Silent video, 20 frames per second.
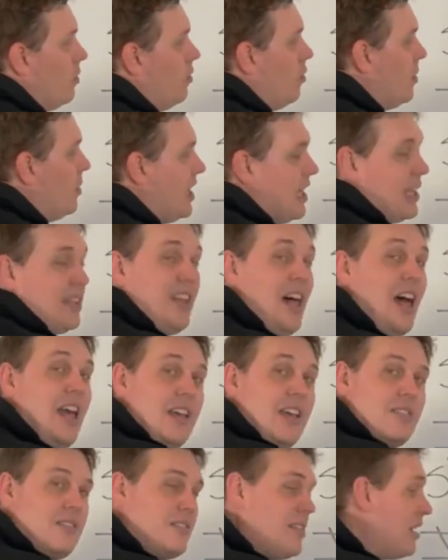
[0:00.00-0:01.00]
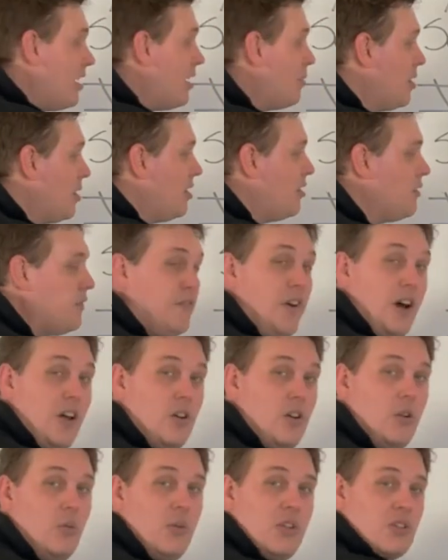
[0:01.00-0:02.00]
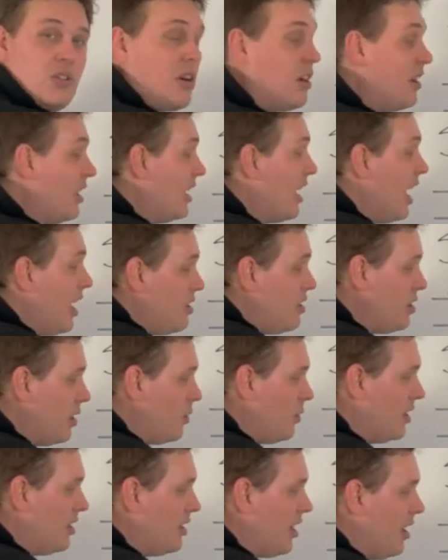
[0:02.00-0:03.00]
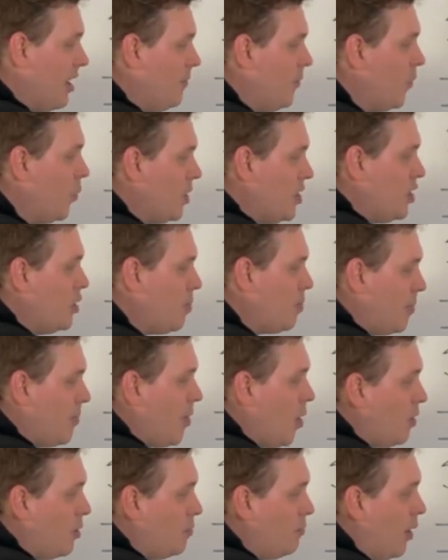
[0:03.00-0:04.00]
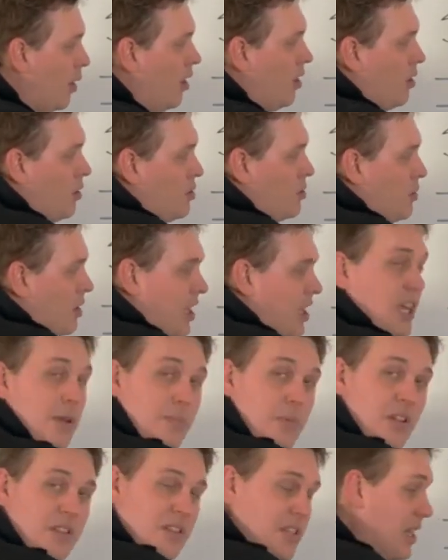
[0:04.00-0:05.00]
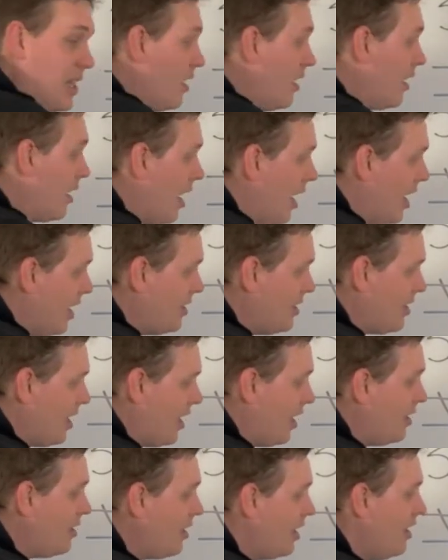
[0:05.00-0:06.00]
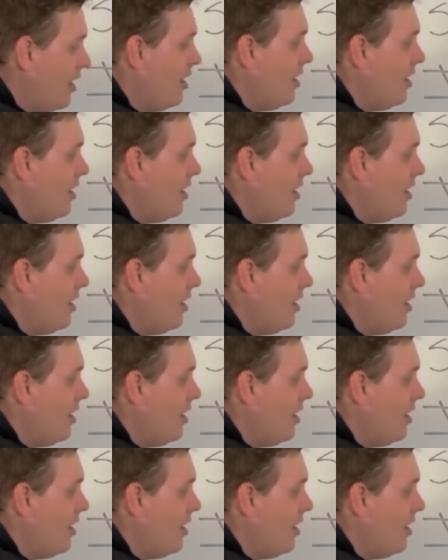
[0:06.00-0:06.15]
well, we get likes to get them into the funnel. We start engaging with them. We do promoted posts so they keep on seeing our content.